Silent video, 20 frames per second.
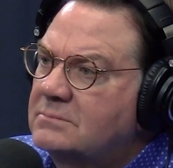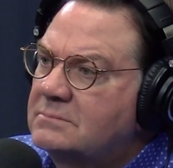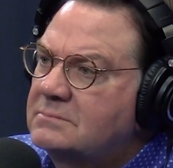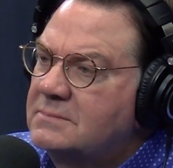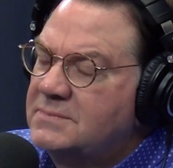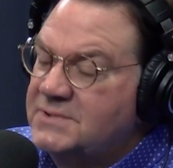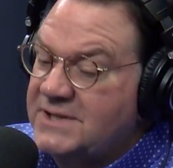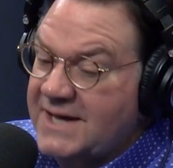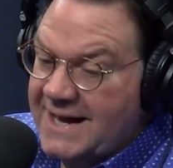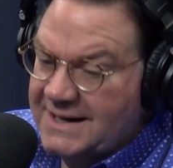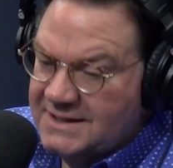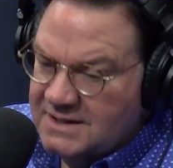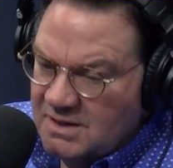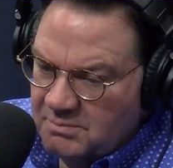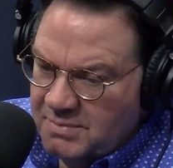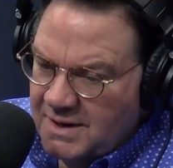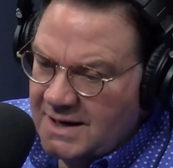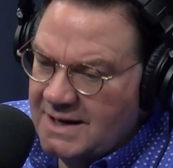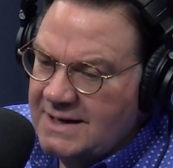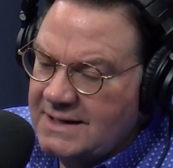Dad
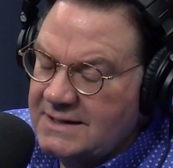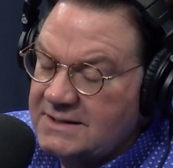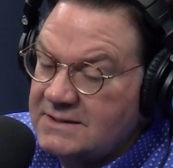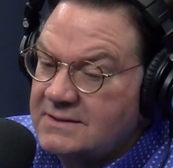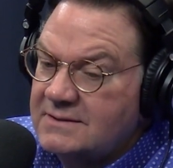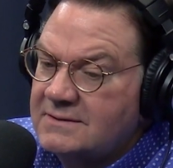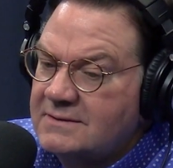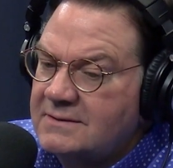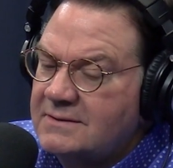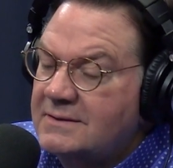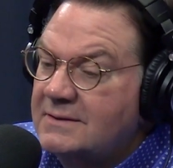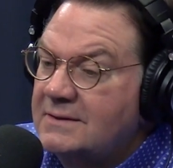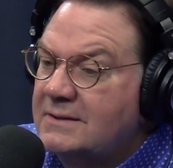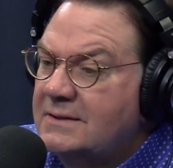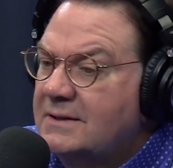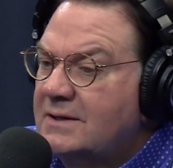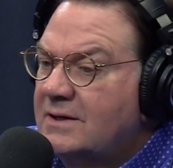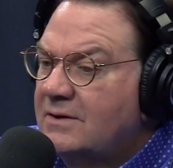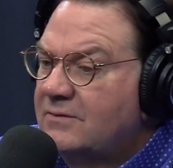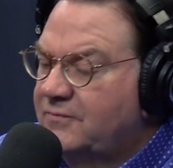combined
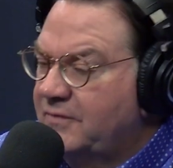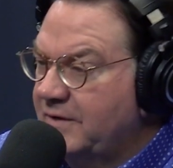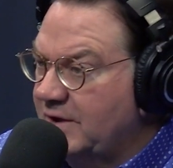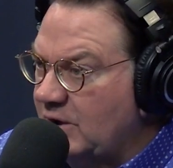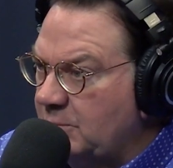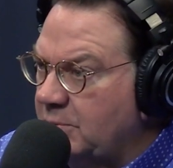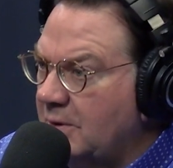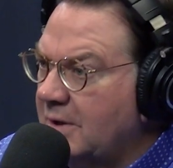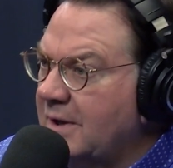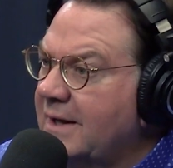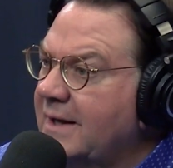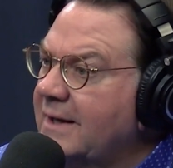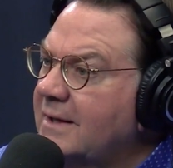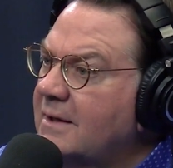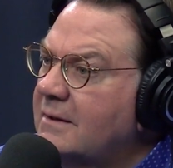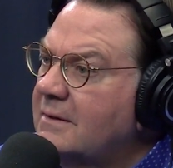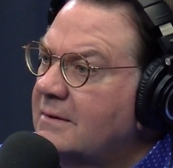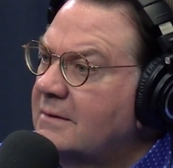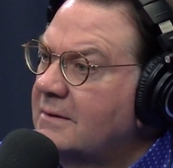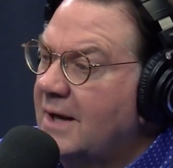fiddle playing
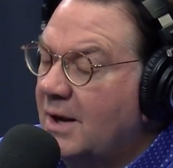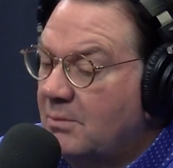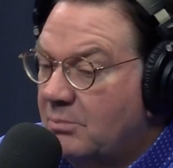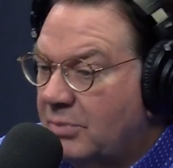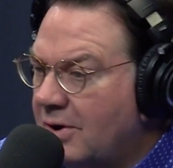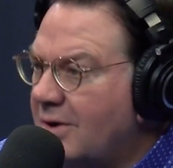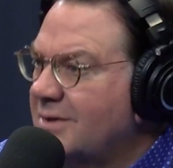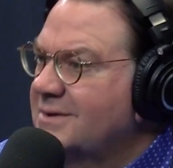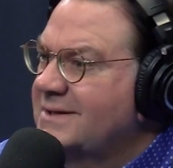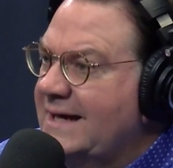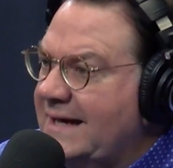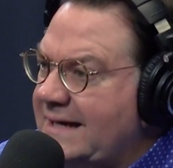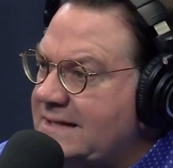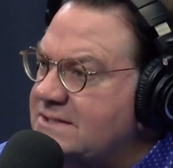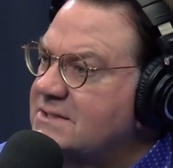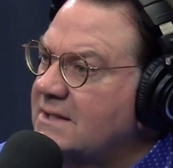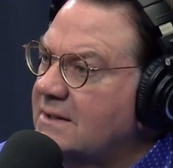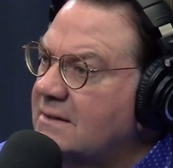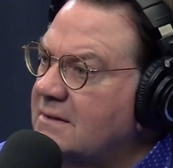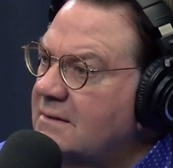and
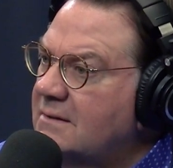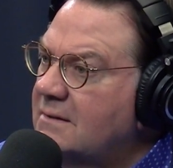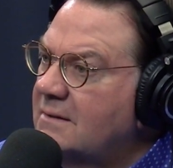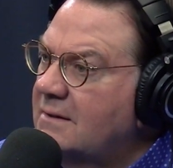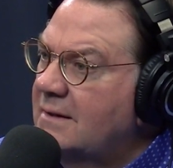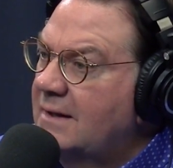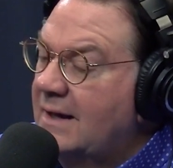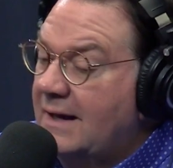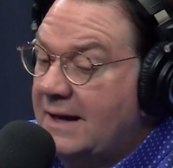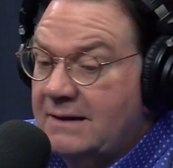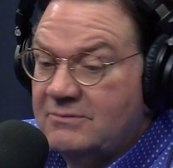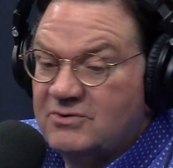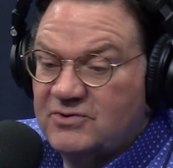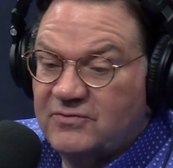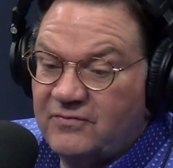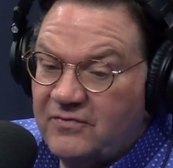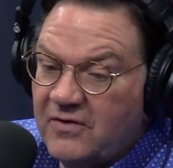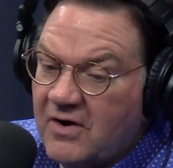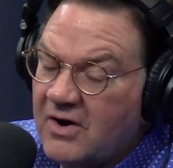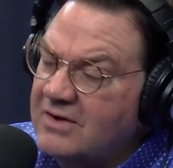broadcasting. He was
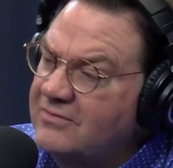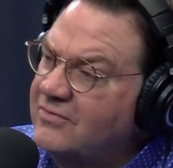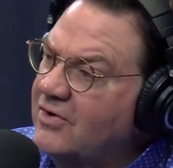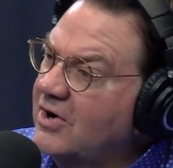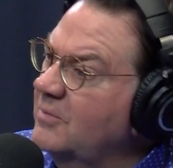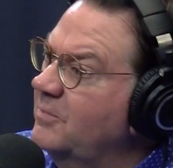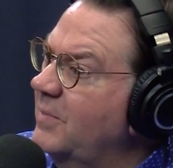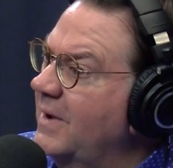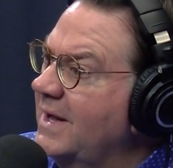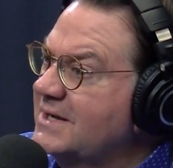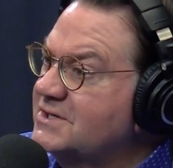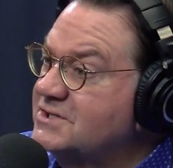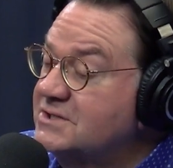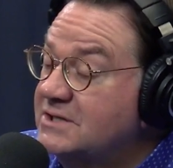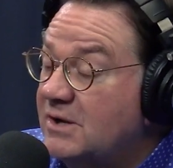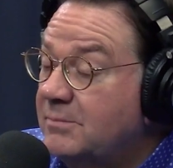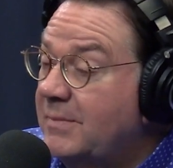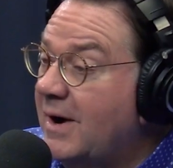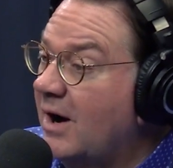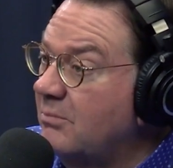very, very passionate
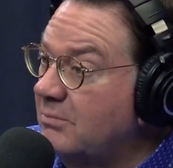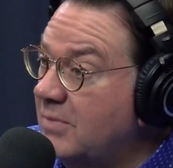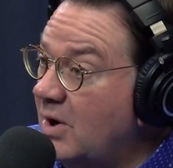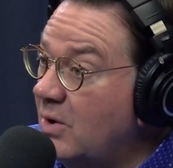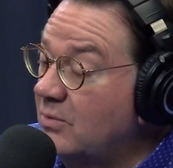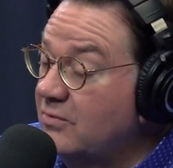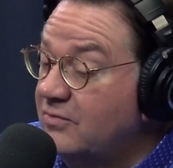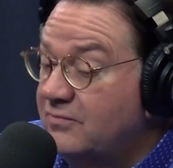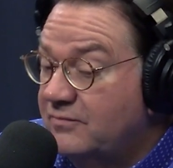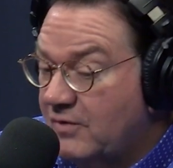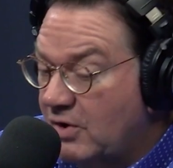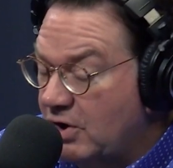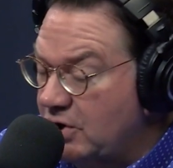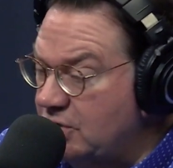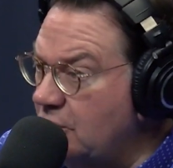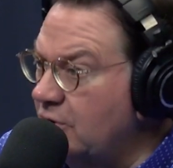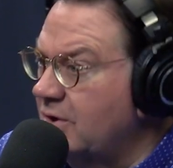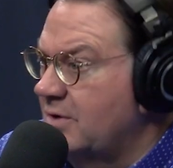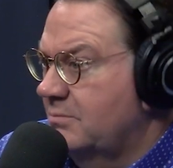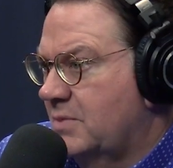about both, very
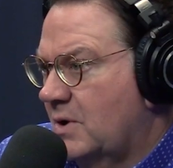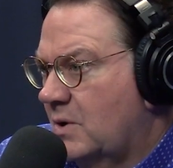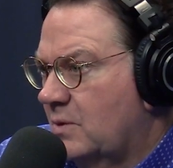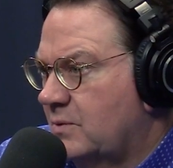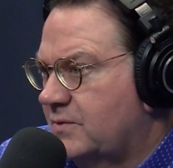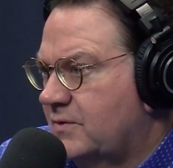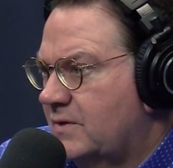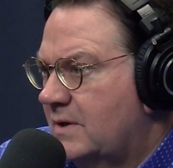good at both.